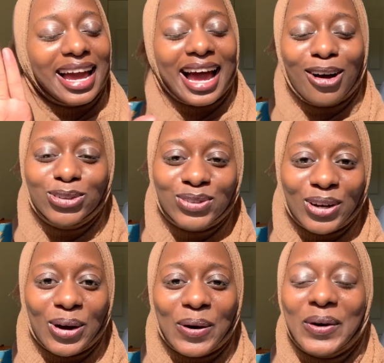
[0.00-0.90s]

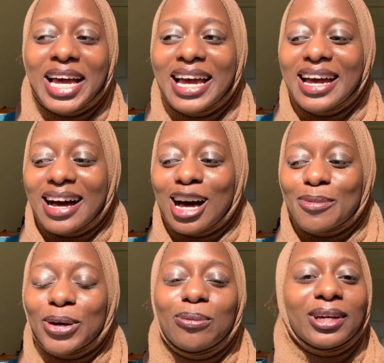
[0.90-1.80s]
outro.
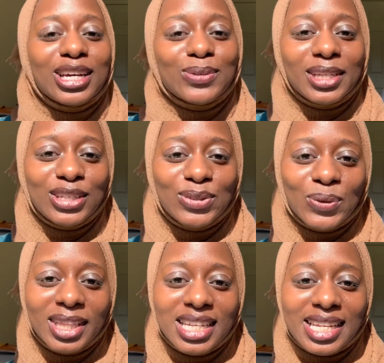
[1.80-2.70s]
I hope you guys really
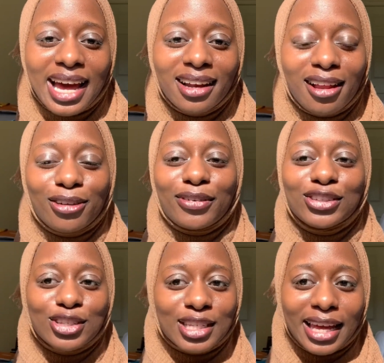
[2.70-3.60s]
enjoyed this. I had a lot of fun
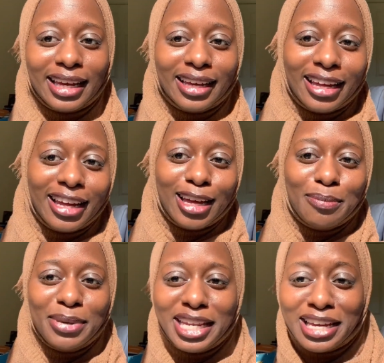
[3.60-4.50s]
just like
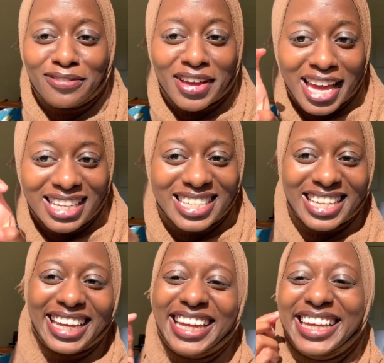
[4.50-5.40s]
beating face
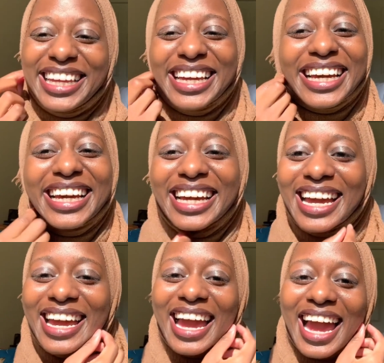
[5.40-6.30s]

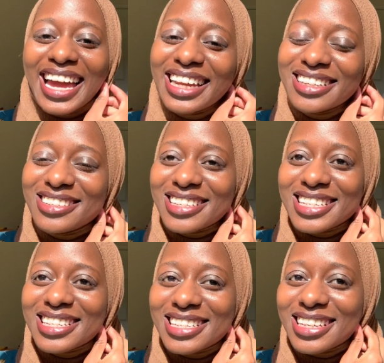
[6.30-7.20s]
and
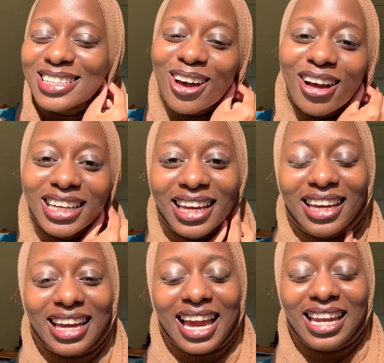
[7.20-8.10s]
just
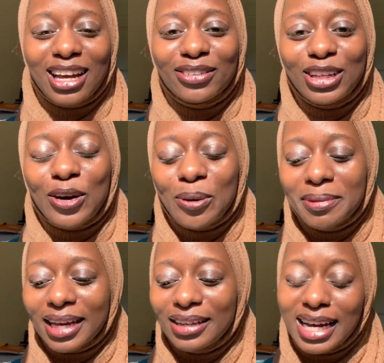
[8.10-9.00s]
talking, and I really hope
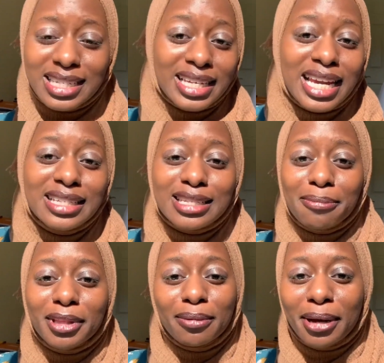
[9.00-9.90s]
that you guys gained
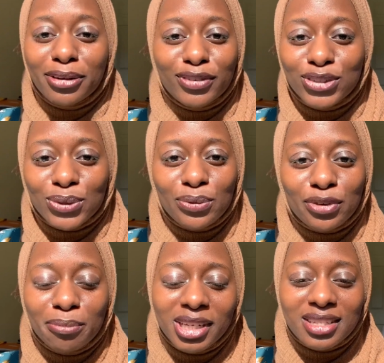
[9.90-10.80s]
something beneficial
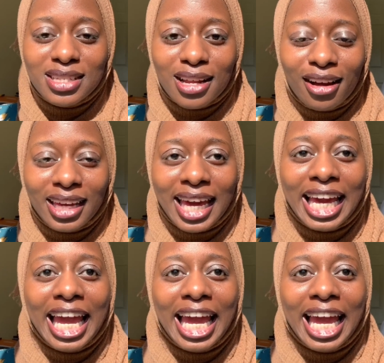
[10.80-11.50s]
from me just talking.